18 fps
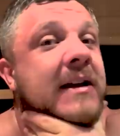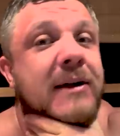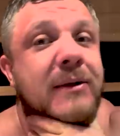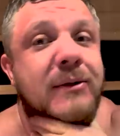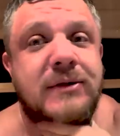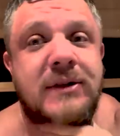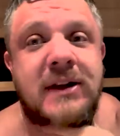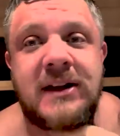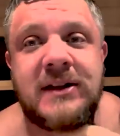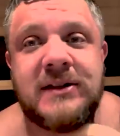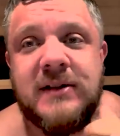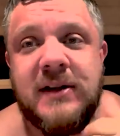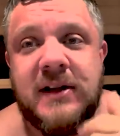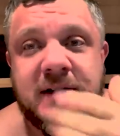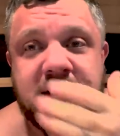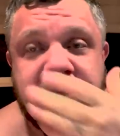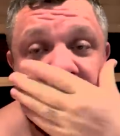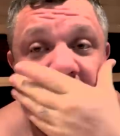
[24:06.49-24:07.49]
It was nice
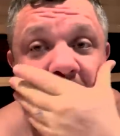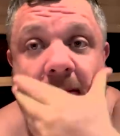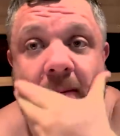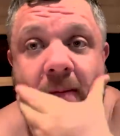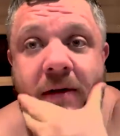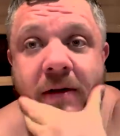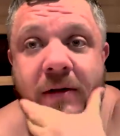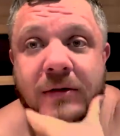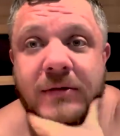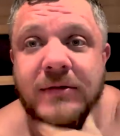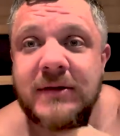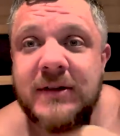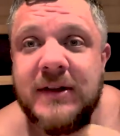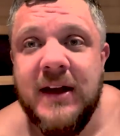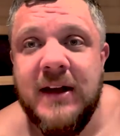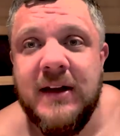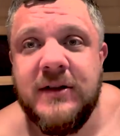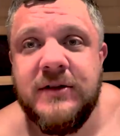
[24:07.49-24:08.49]
last night, you know,
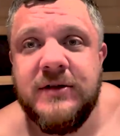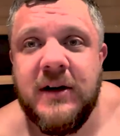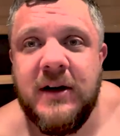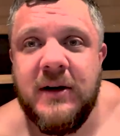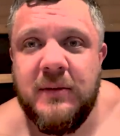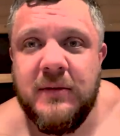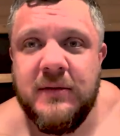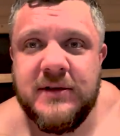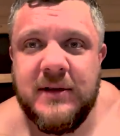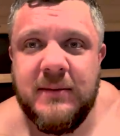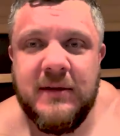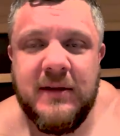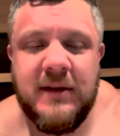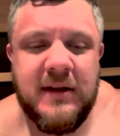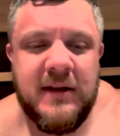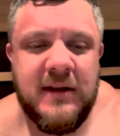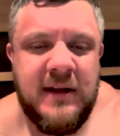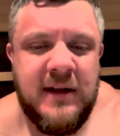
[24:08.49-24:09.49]
getting a chat with some of
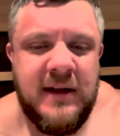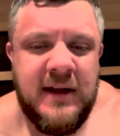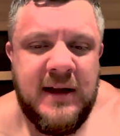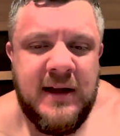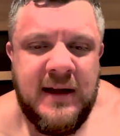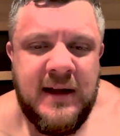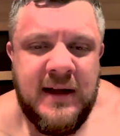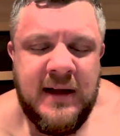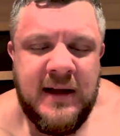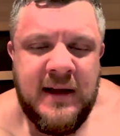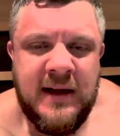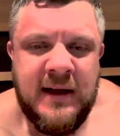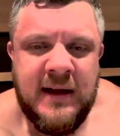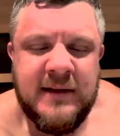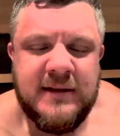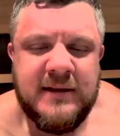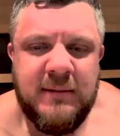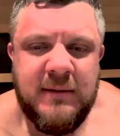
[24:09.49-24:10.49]
the
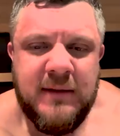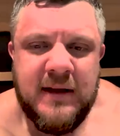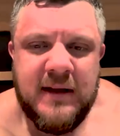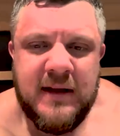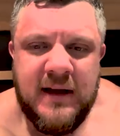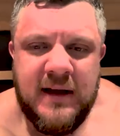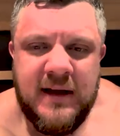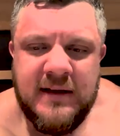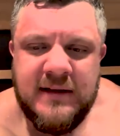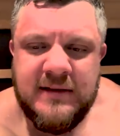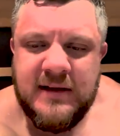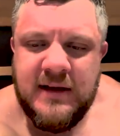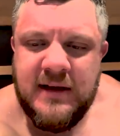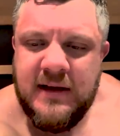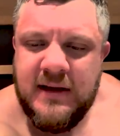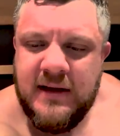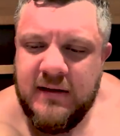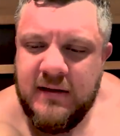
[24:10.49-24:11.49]
some of the guys.
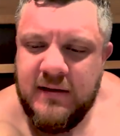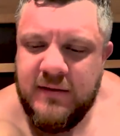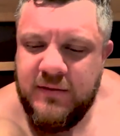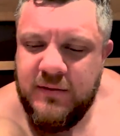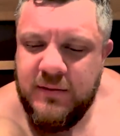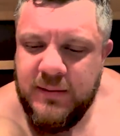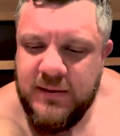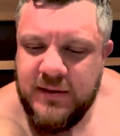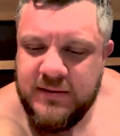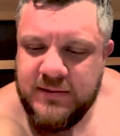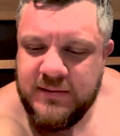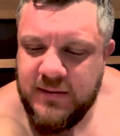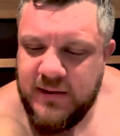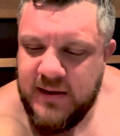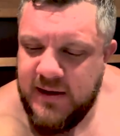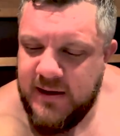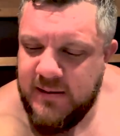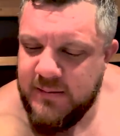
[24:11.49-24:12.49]
Had a few beers
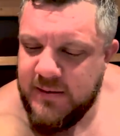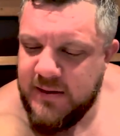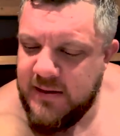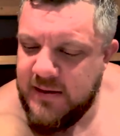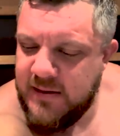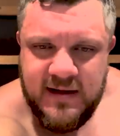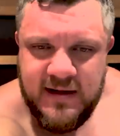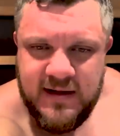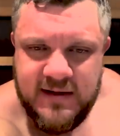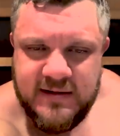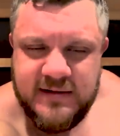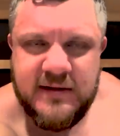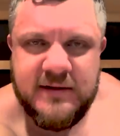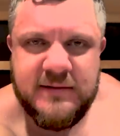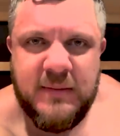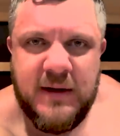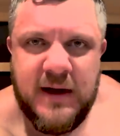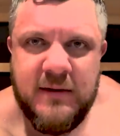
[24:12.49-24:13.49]
with them, and it's,
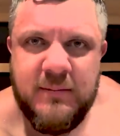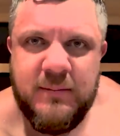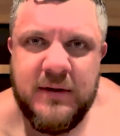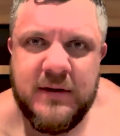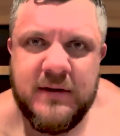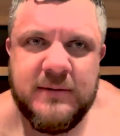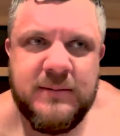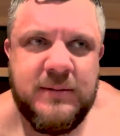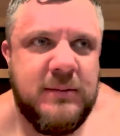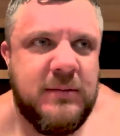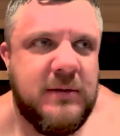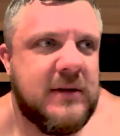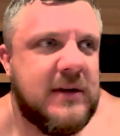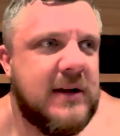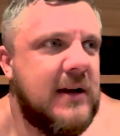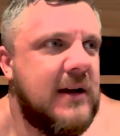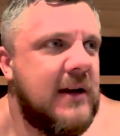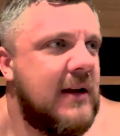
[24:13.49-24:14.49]
it's mad because people
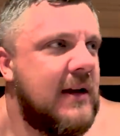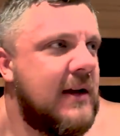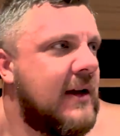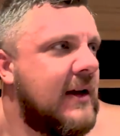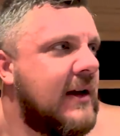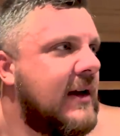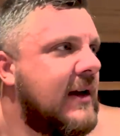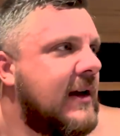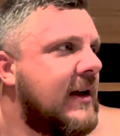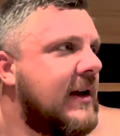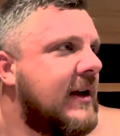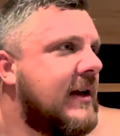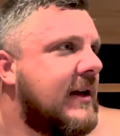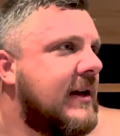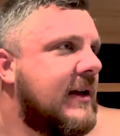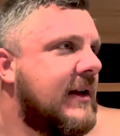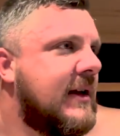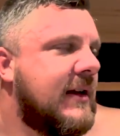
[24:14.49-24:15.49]
can
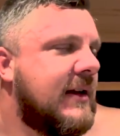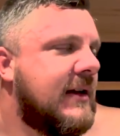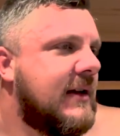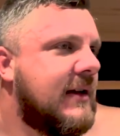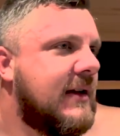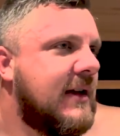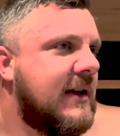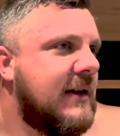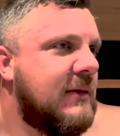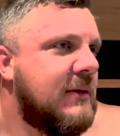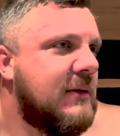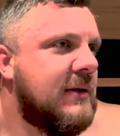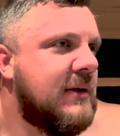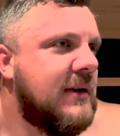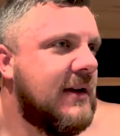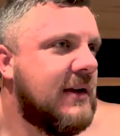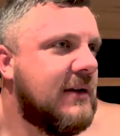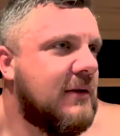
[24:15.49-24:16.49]
I don't
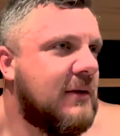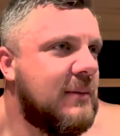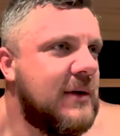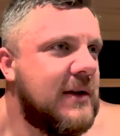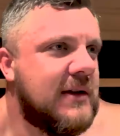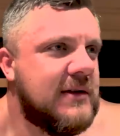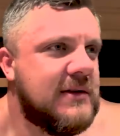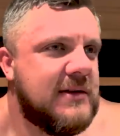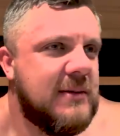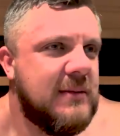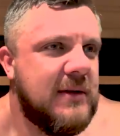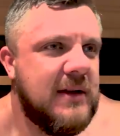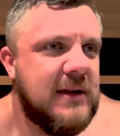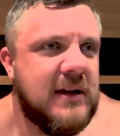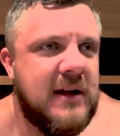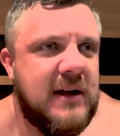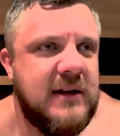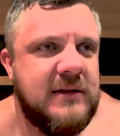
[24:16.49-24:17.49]
know, it got me because some of
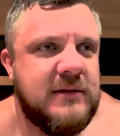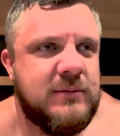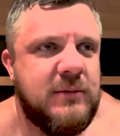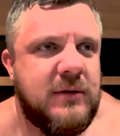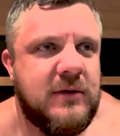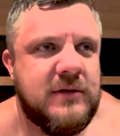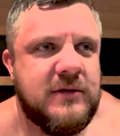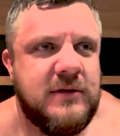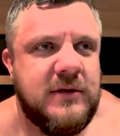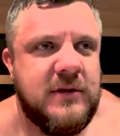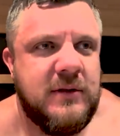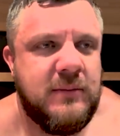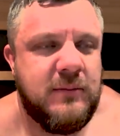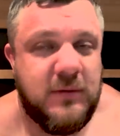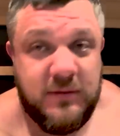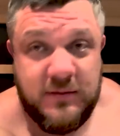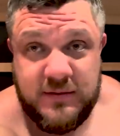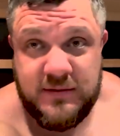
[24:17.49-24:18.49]
the guys watch
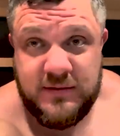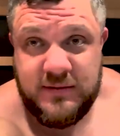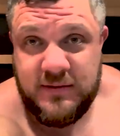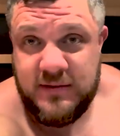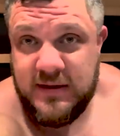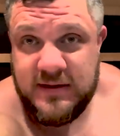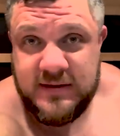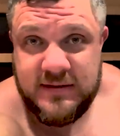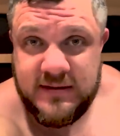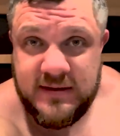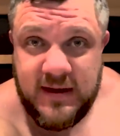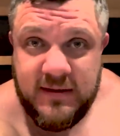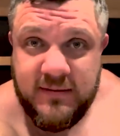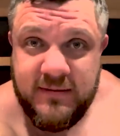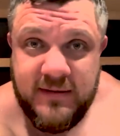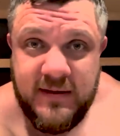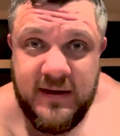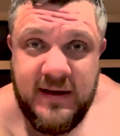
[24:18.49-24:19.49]
watch this
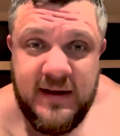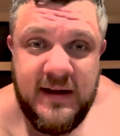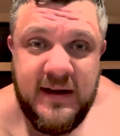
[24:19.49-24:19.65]
stuff.